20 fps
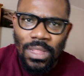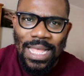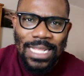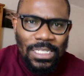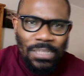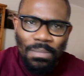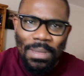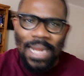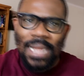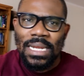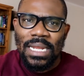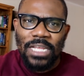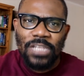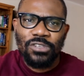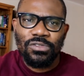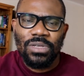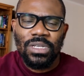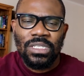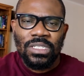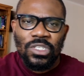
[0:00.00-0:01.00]
That's
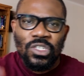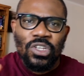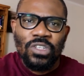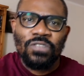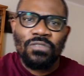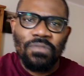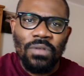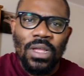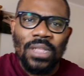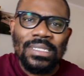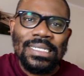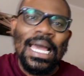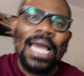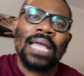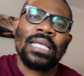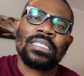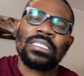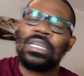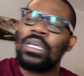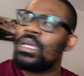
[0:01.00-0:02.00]
mandatory. It's a sort of
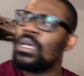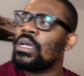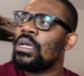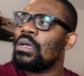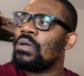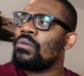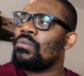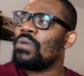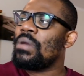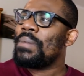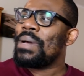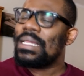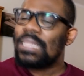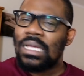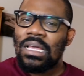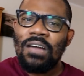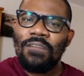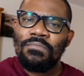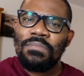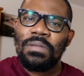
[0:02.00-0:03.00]
tax whereby the
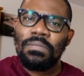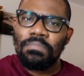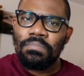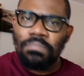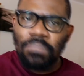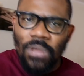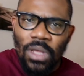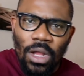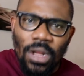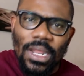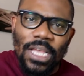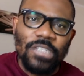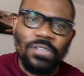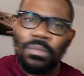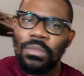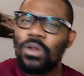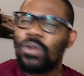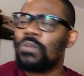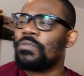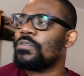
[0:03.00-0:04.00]
government collects
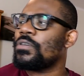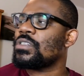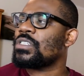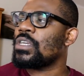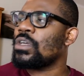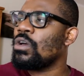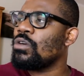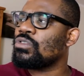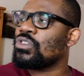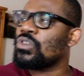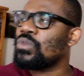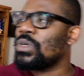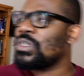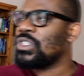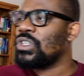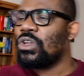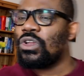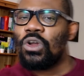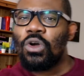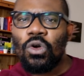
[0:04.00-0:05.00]
from all of us. It goes
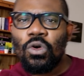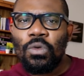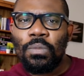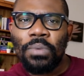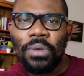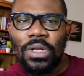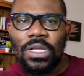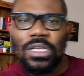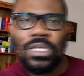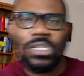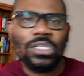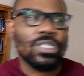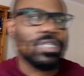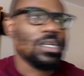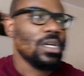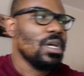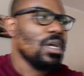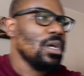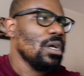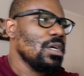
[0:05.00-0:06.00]
towards your local police.
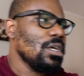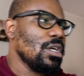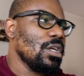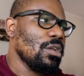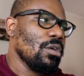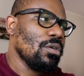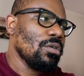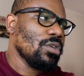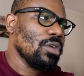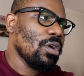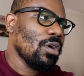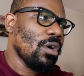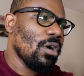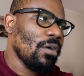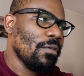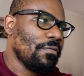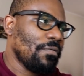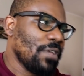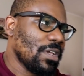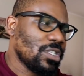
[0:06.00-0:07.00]

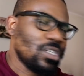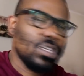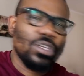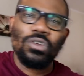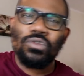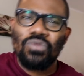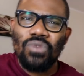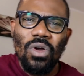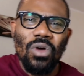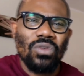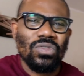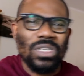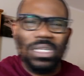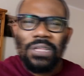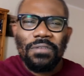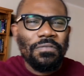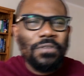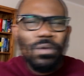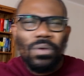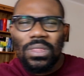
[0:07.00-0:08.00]
You're fixing your roads and
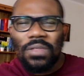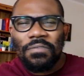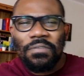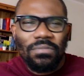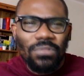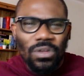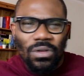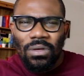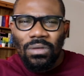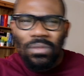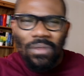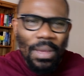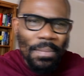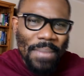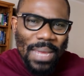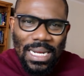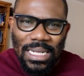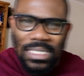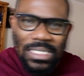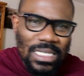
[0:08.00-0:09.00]
a few other,
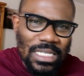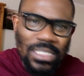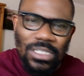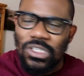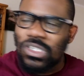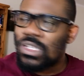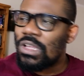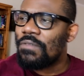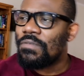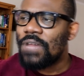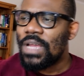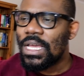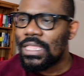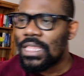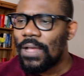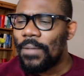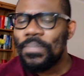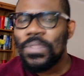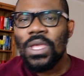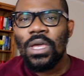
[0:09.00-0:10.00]
amenities and stuff like
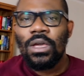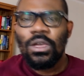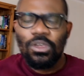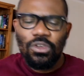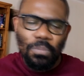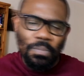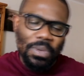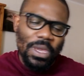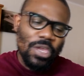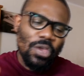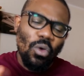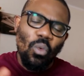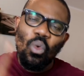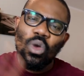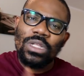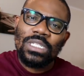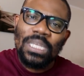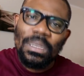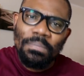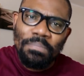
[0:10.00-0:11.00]
that. You pay your
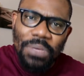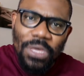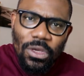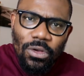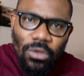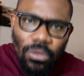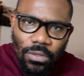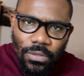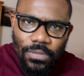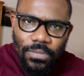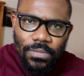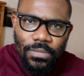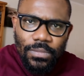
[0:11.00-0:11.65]
water bill